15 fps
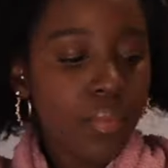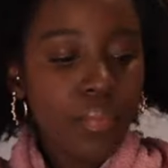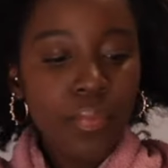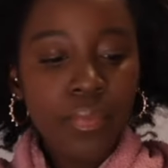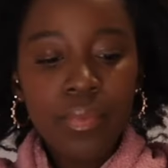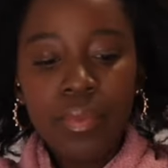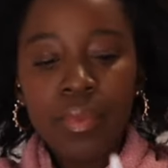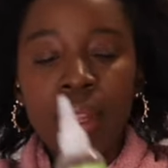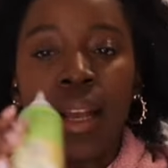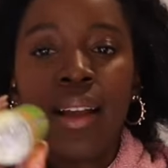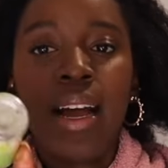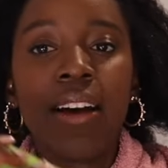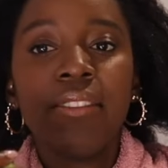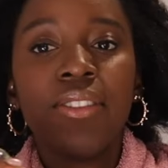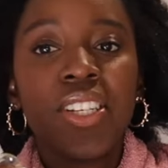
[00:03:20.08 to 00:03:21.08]

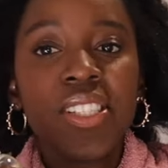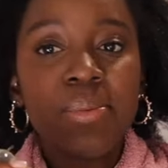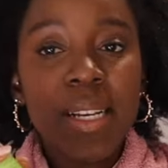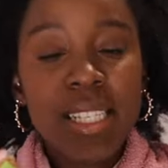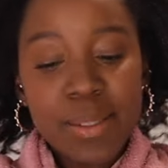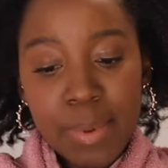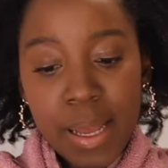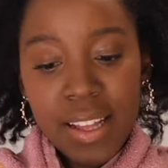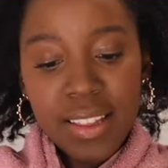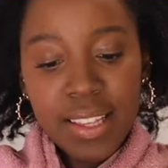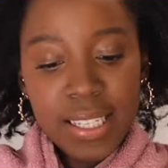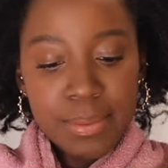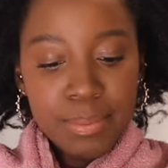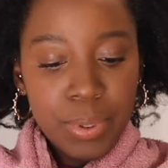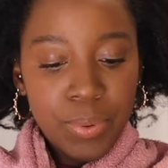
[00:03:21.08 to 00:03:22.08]
I've lost my spout
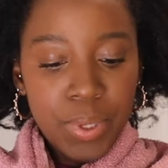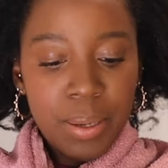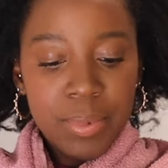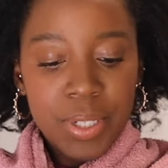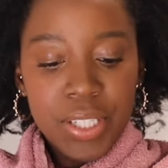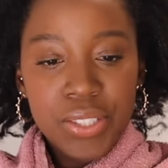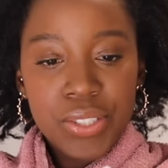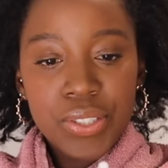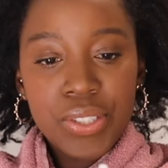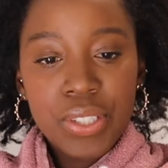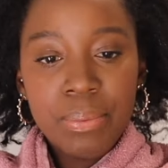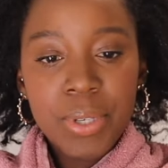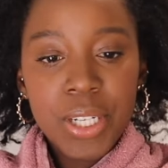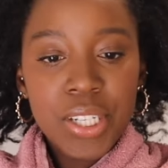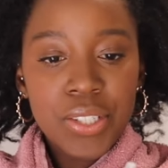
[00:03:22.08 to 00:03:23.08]
thing, but what I'm going to do,
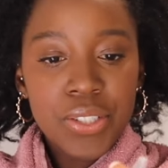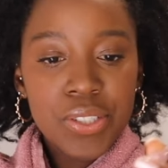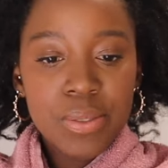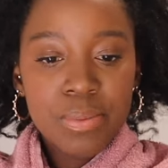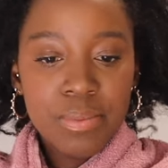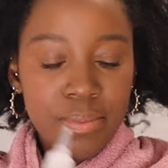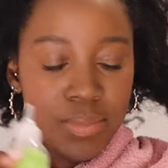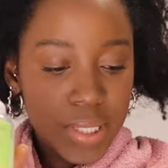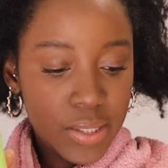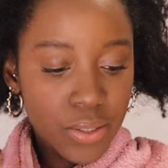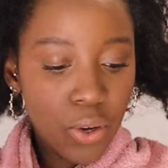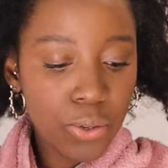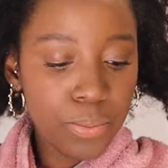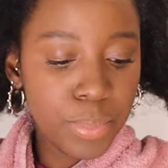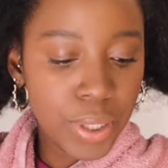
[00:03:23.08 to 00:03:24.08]
I'm going to use this
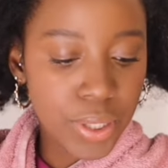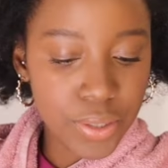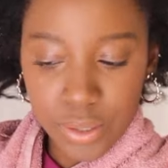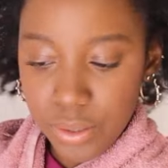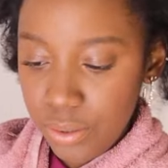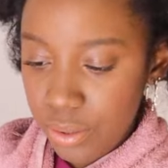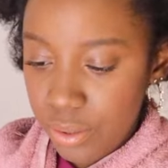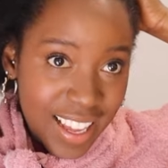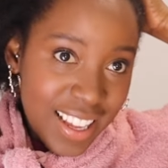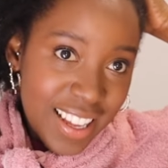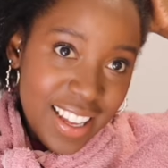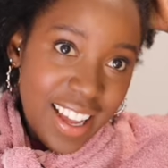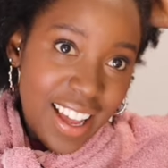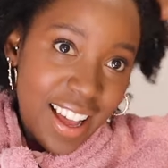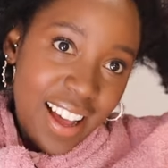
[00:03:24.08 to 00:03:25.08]
old bottle.
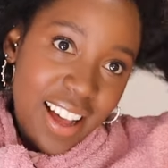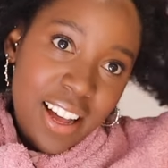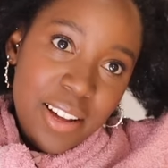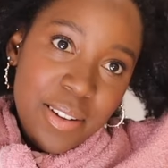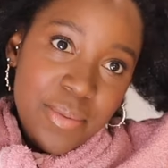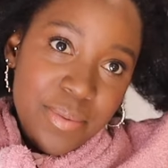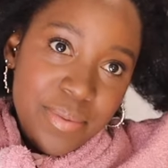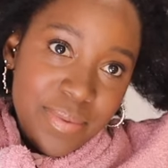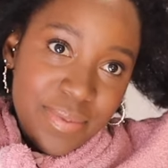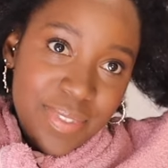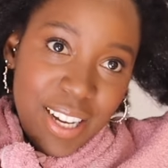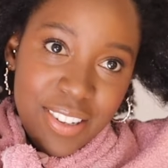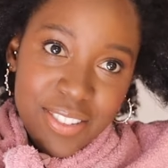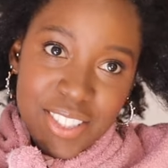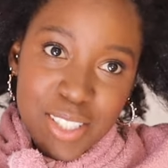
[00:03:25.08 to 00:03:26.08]

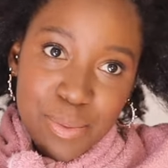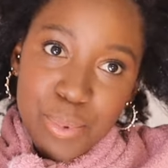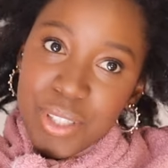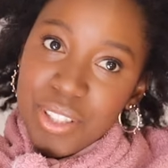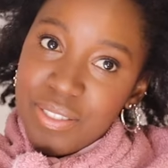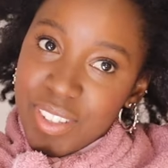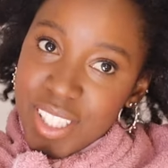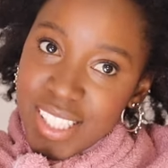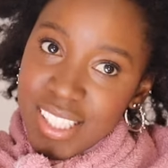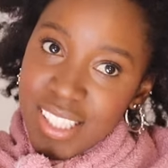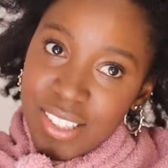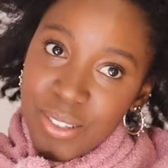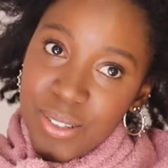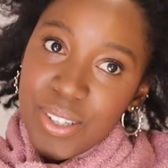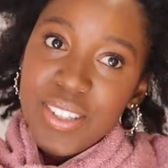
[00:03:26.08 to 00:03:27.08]
I'll just put the rest of
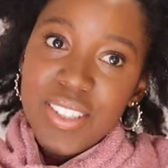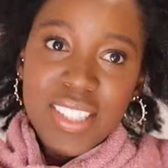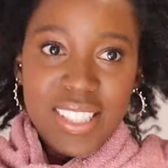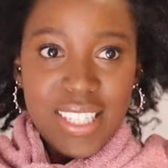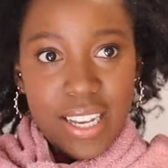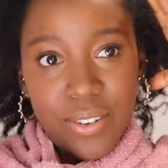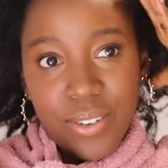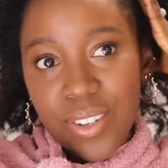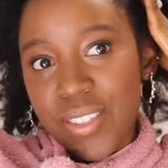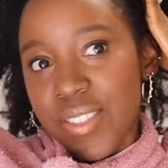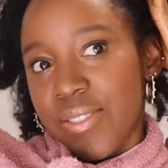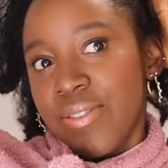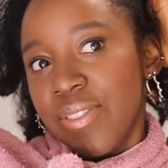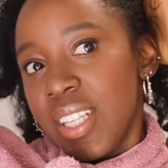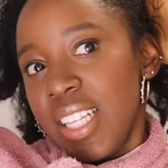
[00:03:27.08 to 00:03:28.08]
the oil because their oil
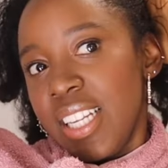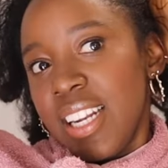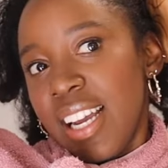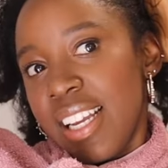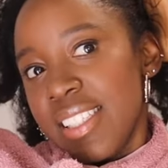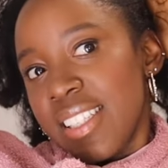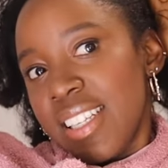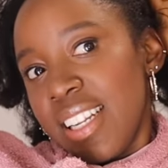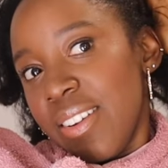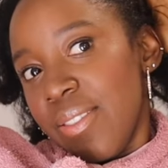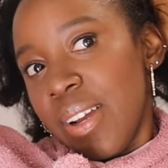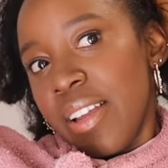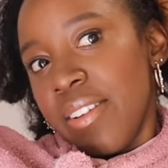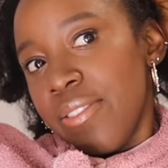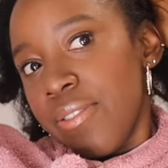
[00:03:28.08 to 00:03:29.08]
is really nice
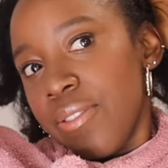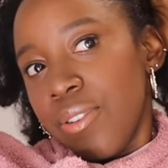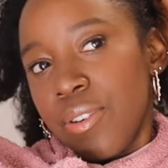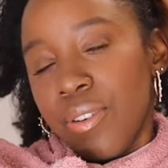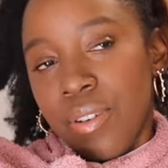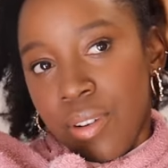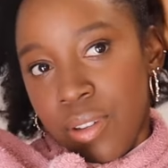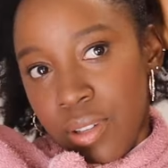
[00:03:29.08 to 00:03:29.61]
anyway for...